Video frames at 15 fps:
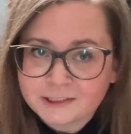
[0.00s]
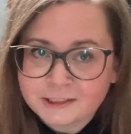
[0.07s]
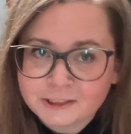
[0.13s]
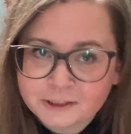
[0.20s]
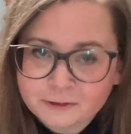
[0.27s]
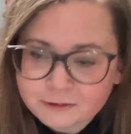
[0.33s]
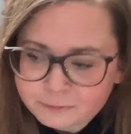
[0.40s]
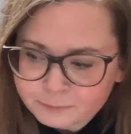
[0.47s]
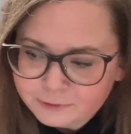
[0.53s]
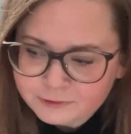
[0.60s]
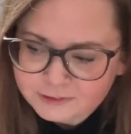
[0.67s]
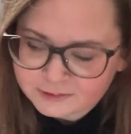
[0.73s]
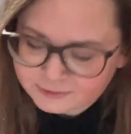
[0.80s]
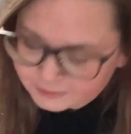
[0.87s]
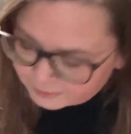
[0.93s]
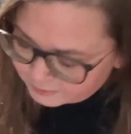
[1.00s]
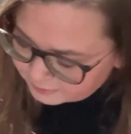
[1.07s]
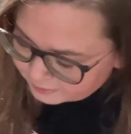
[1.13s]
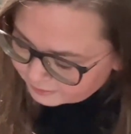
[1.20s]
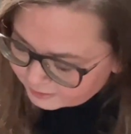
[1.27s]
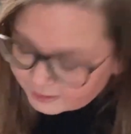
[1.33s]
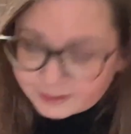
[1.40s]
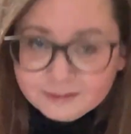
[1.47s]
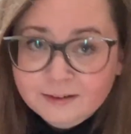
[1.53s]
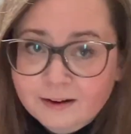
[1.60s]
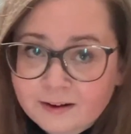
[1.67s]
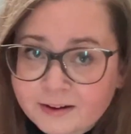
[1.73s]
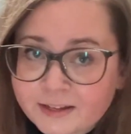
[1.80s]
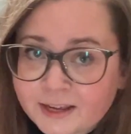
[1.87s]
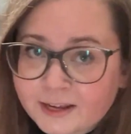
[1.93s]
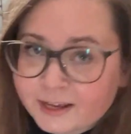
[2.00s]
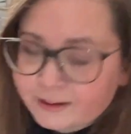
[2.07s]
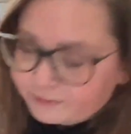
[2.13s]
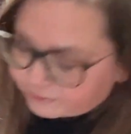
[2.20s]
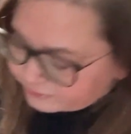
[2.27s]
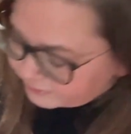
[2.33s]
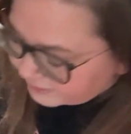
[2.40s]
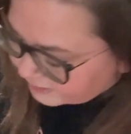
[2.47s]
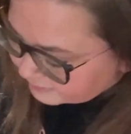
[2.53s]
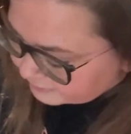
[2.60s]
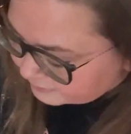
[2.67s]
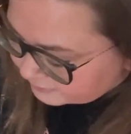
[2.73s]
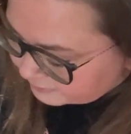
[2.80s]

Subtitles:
cute books, and I have read